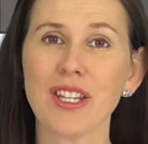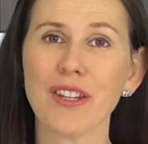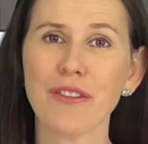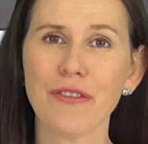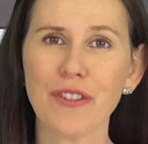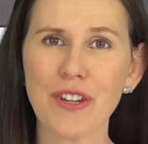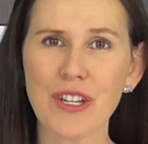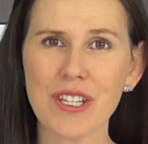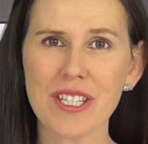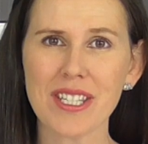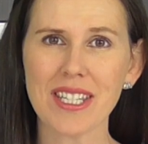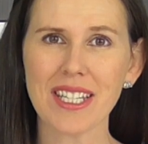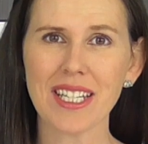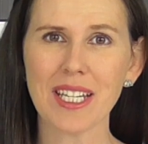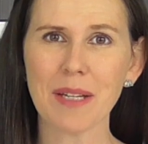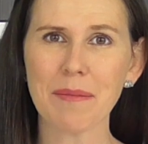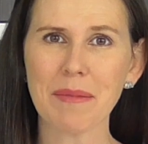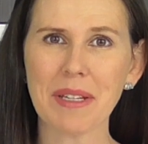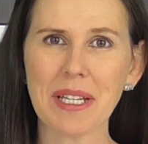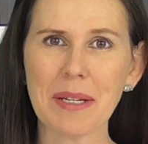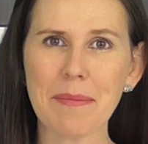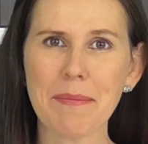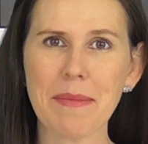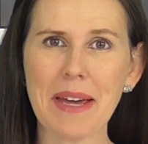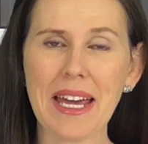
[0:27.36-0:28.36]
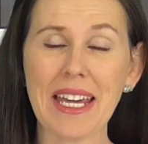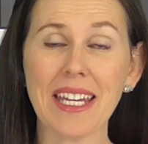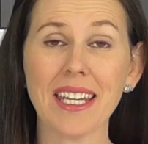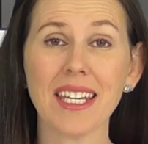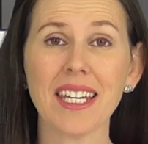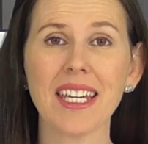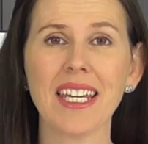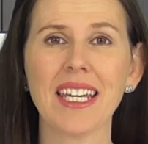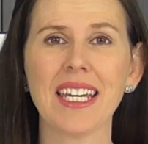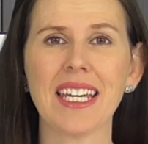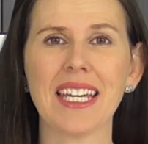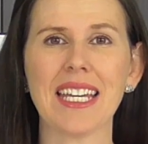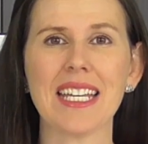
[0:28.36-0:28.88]
So the first thing I'm going to make
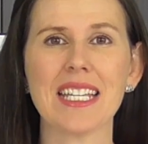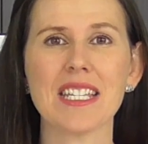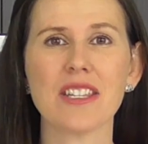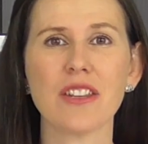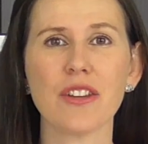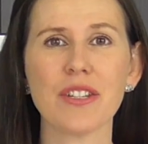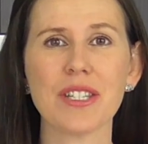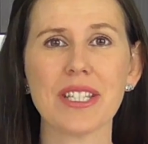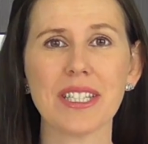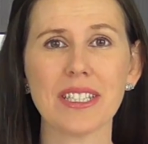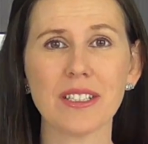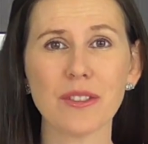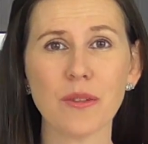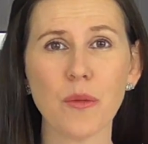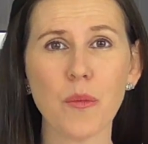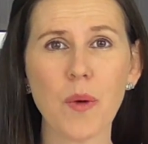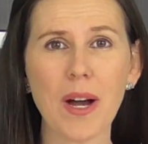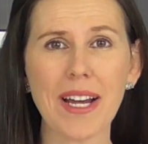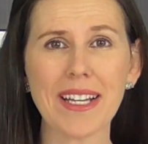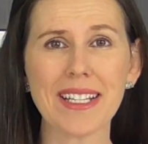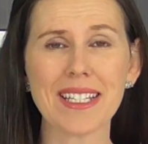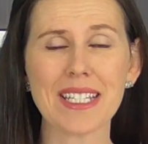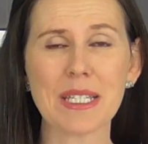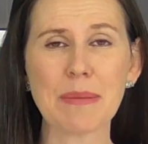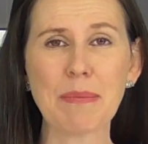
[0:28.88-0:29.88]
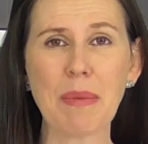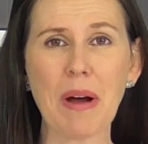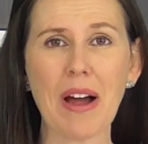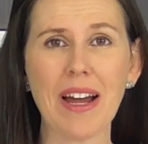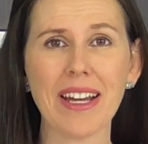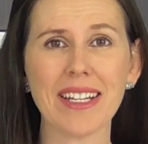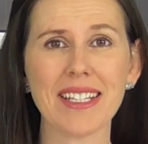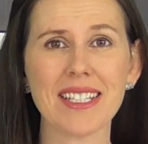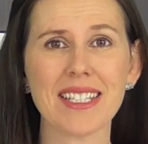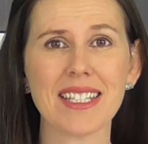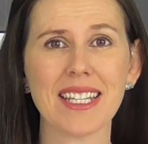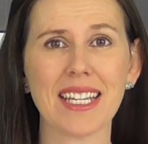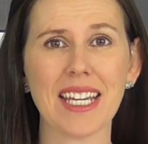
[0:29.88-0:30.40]
is those little white
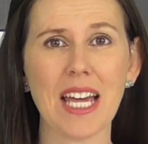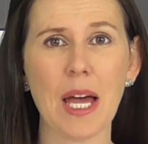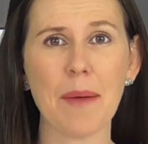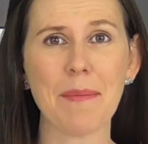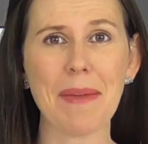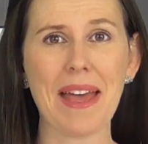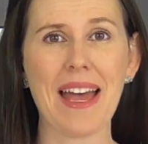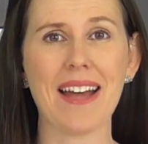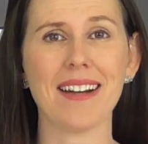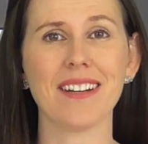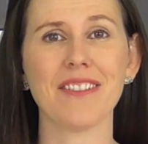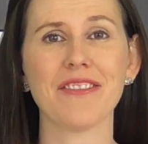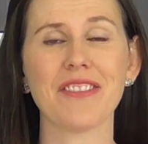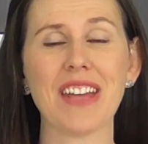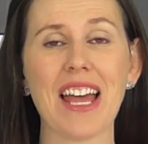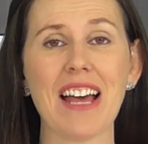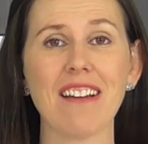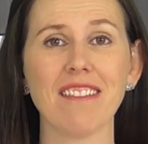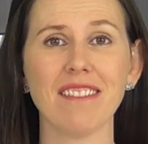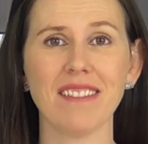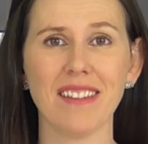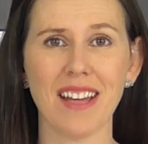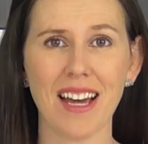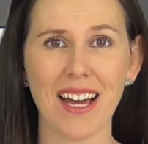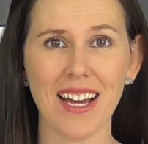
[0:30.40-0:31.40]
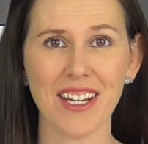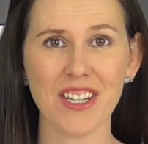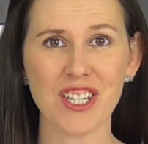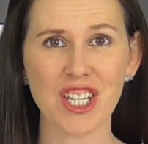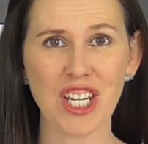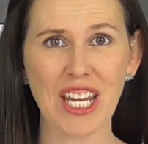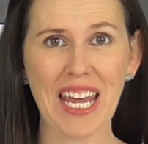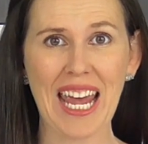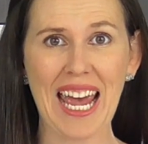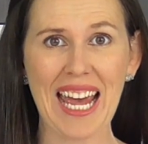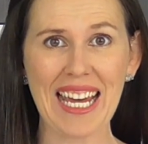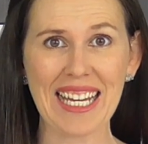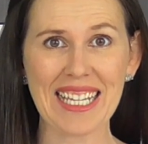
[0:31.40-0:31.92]
spikes that come out of our
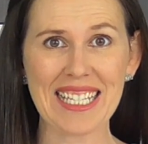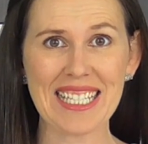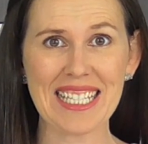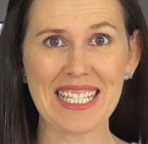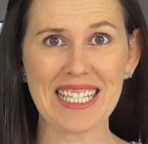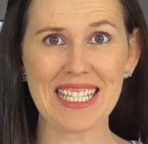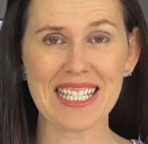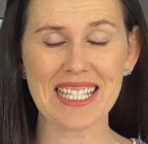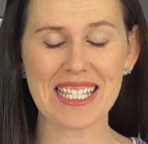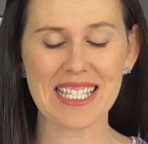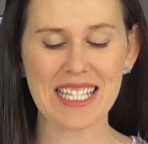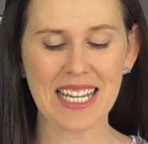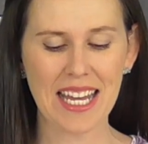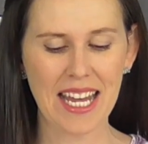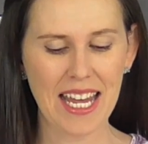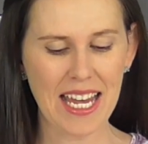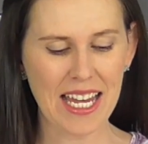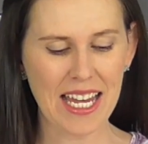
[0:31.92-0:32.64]
large cactus.